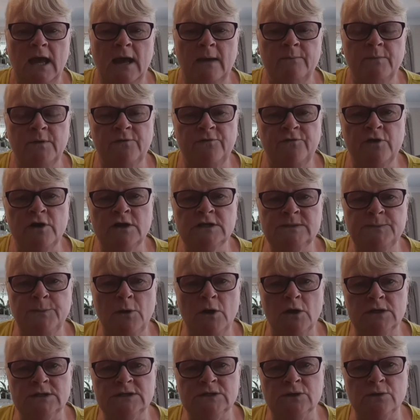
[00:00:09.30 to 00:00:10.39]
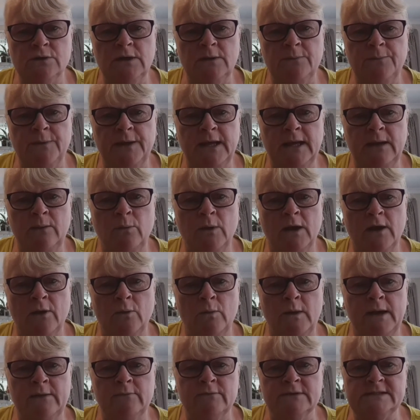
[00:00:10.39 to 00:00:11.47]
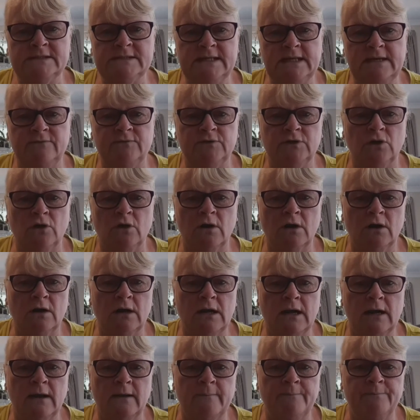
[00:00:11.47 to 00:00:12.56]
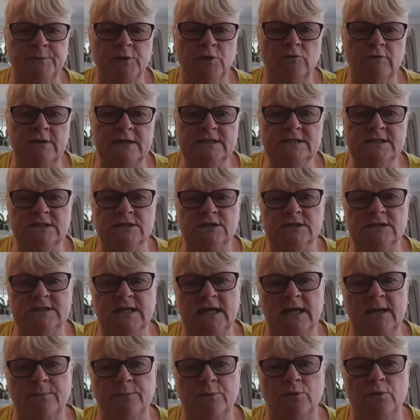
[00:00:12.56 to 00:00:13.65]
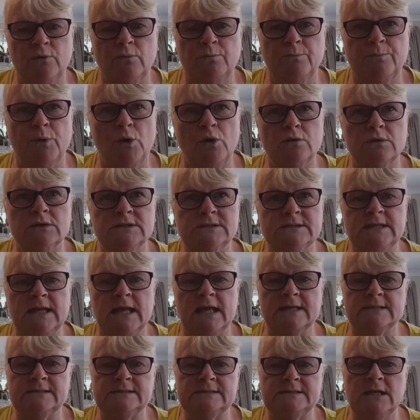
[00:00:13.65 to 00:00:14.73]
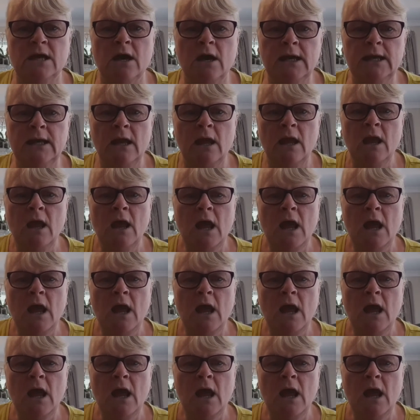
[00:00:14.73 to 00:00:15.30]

Um, the first part is going to be where we received our um, green dinner table box last night